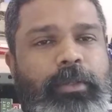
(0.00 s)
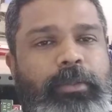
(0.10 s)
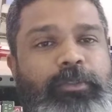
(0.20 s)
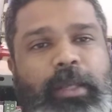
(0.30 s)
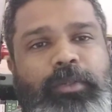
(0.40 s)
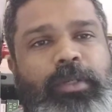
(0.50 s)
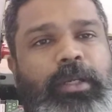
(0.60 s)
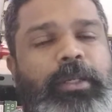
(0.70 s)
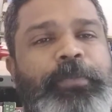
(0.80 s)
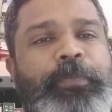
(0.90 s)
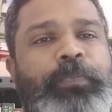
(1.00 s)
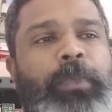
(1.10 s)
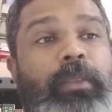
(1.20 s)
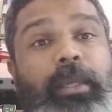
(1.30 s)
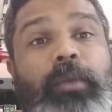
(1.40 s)
Sanskrit,
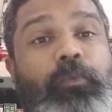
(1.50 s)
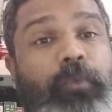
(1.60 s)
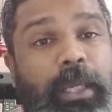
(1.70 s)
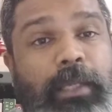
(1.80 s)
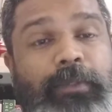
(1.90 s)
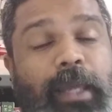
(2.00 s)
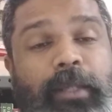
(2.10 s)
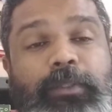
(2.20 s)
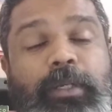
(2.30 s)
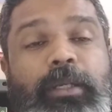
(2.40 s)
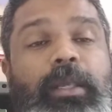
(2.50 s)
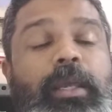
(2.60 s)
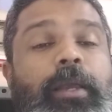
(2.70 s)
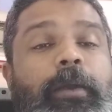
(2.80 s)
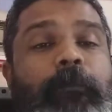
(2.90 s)
they can read Sanskrit.
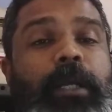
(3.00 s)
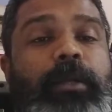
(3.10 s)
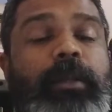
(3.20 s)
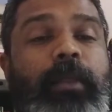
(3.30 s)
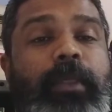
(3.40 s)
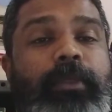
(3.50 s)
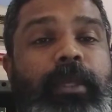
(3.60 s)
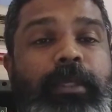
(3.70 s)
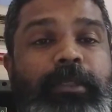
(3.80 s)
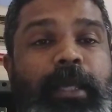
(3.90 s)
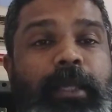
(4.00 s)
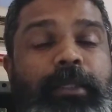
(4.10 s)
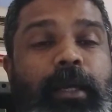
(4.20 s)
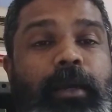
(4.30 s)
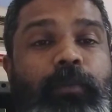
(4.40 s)
But the thing is that
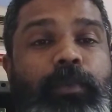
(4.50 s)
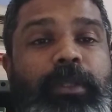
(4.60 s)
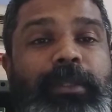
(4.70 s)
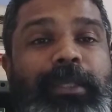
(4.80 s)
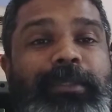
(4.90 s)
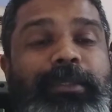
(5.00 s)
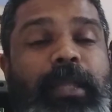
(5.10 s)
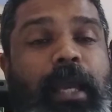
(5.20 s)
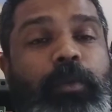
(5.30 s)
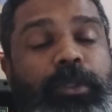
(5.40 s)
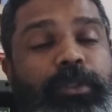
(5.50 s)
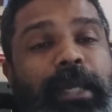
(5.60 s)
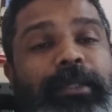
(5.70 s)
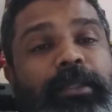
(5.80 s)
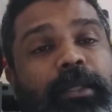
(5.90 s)
this language,
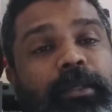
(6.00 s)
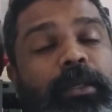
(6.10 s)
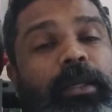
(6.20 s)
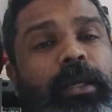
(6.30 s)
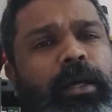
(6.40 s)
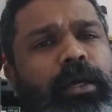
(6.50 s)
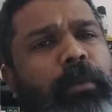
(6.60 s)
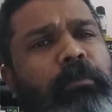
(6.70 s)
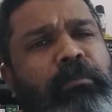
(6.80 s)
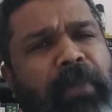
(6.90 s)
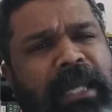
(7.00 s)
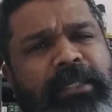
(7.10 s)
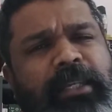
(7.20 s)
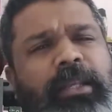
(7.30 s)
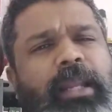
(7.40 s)
Sanskrit, a
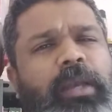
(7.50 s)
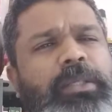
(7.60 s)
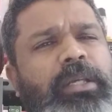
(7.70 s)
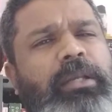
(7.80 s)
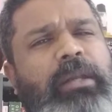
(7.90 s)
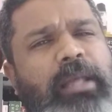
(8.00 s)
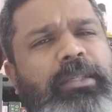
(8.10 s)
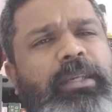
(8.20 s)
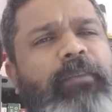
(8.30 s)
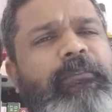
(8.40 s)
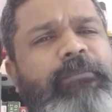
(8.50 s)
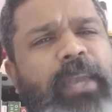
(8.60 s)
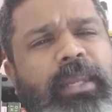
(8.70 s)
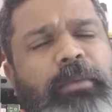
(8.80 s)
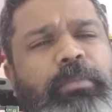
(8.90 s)
mighty language, a classical,
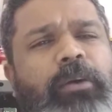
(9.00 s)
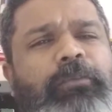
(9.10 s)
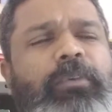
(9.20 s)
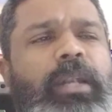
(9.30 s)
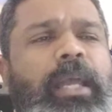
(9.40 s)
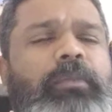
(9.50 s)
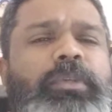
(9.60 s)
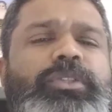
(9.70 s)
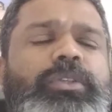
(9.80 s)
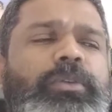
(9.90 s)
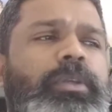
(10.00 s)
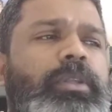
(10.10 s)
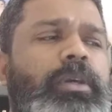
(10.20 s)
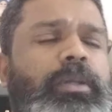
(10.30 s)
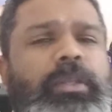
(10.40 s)
very powerful language during
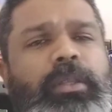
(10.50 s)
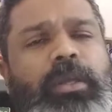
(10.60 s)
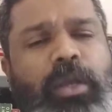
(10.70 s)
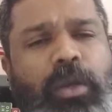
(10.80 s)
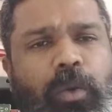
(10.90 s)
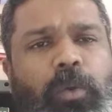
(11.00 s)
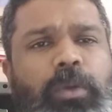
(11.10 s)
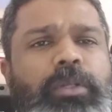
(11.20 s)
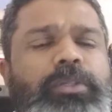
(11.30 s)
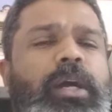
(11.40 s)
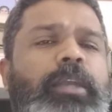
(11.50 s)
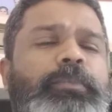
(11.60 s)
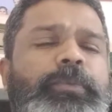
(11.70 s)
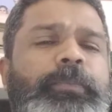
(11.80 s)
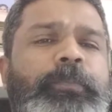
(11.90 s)
the older times,